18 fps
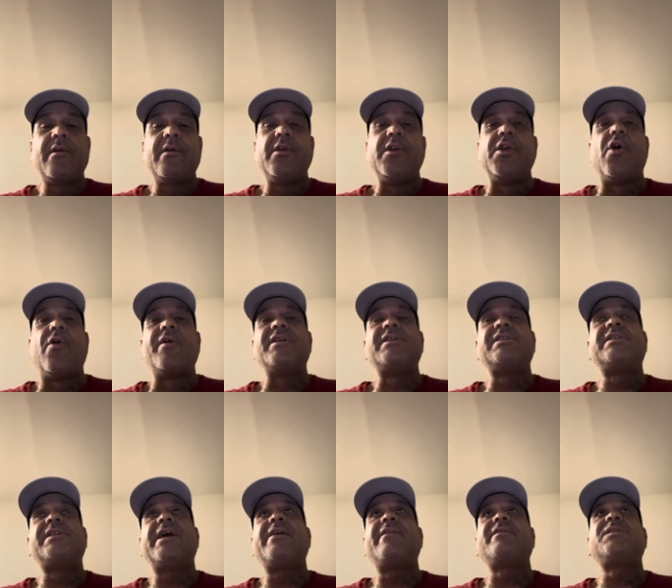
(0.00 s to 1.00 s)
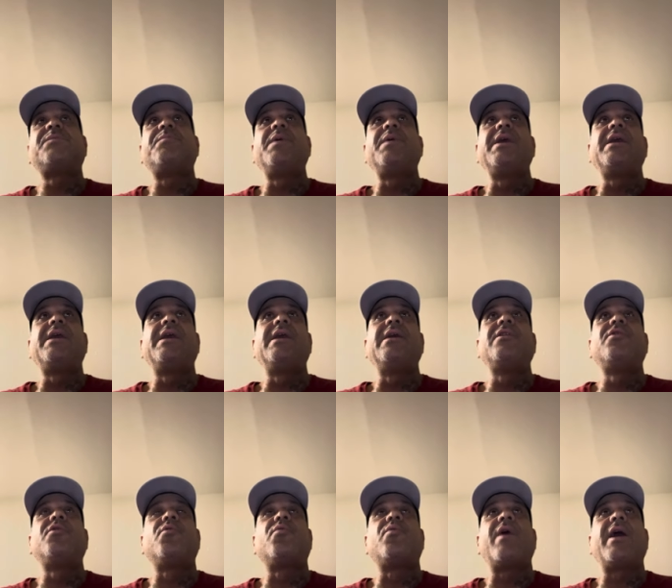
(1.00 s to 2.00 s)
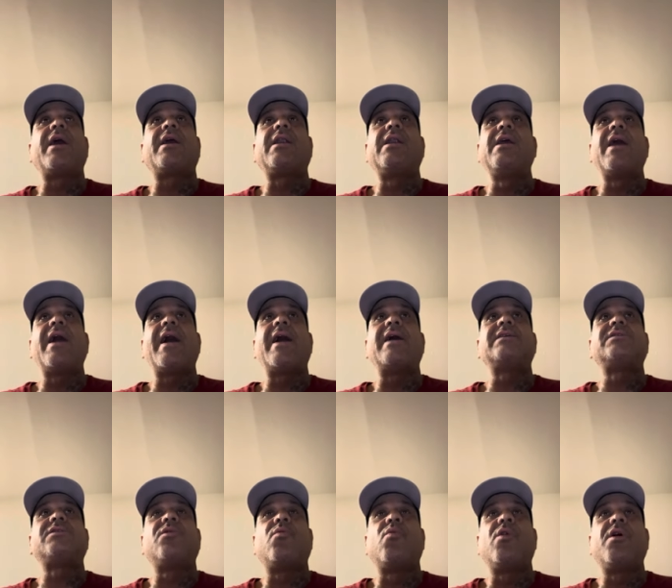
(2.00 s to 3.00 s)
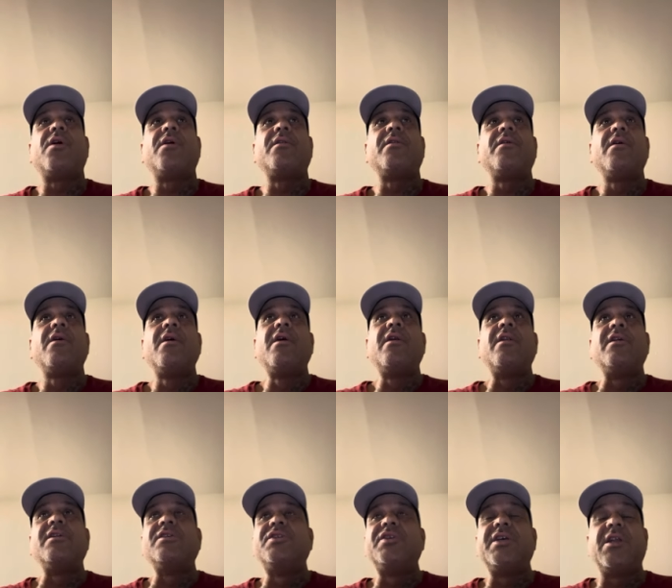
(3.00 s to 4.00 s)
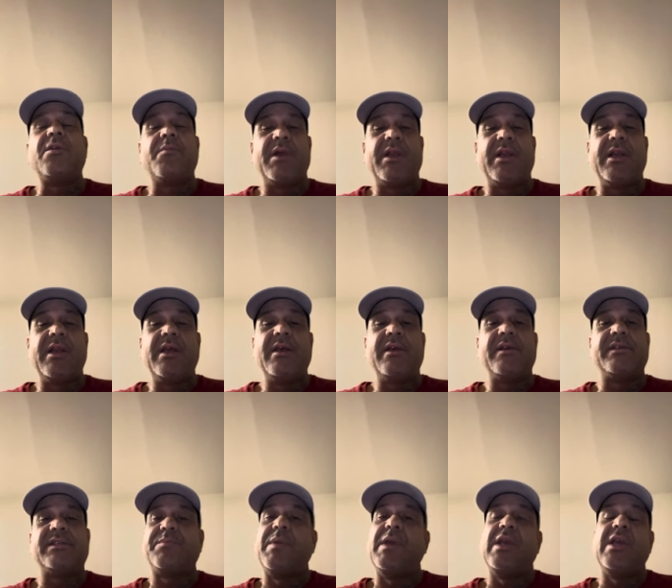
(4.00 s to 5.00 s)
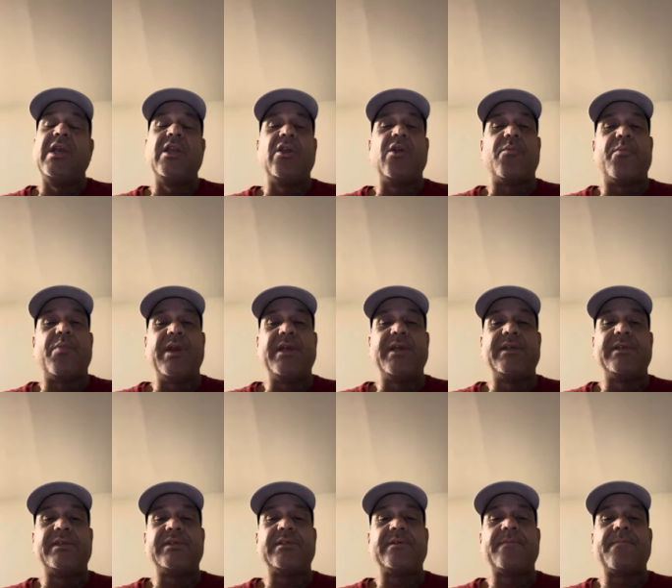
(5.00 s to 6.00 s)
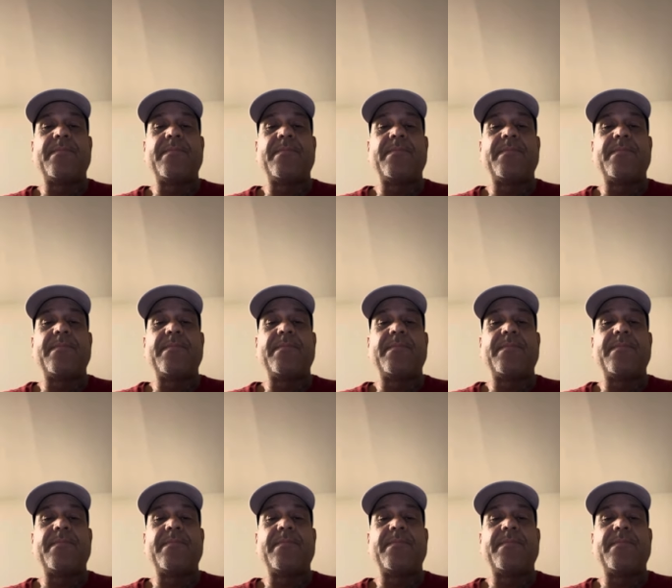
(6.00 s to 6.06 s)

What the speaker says: You know, instead of speaking directly at someone, legitimately speaking your piece,